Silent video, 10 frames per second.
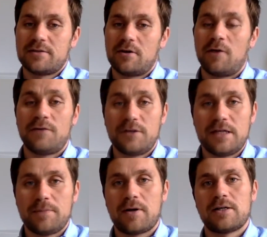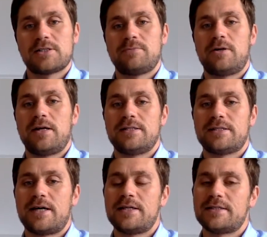of the deep customer
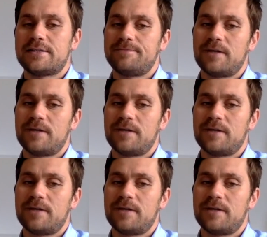insights?